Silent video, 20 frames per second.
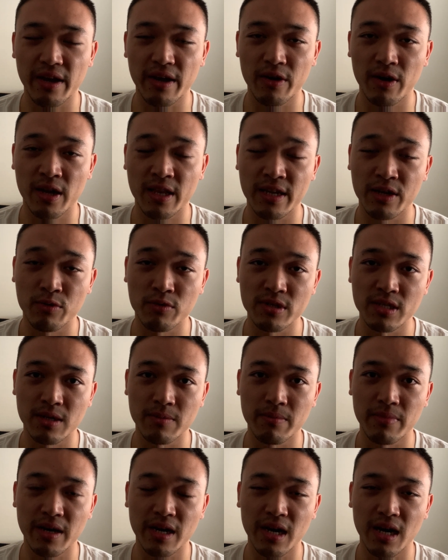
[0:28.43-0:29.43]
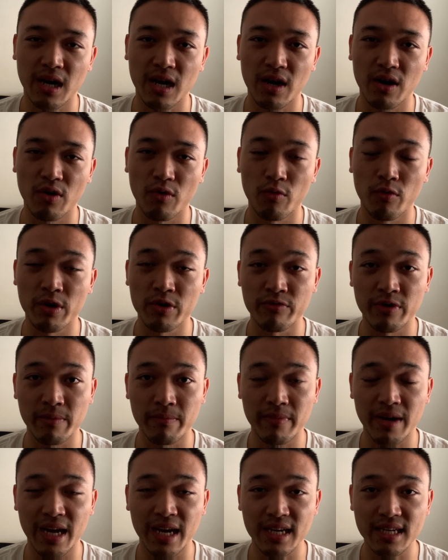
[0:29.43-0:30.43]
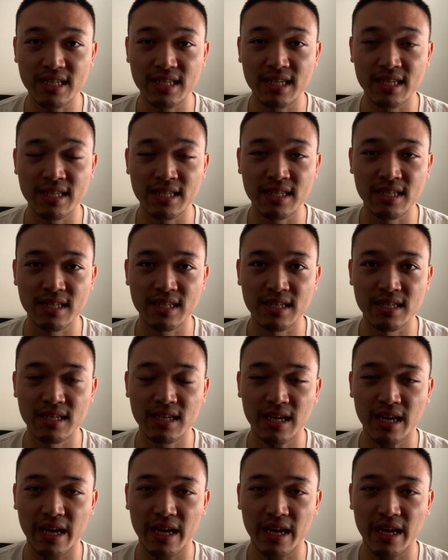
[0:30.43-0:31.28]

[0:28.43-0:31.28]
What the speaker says: and it was about 1 rep maxes.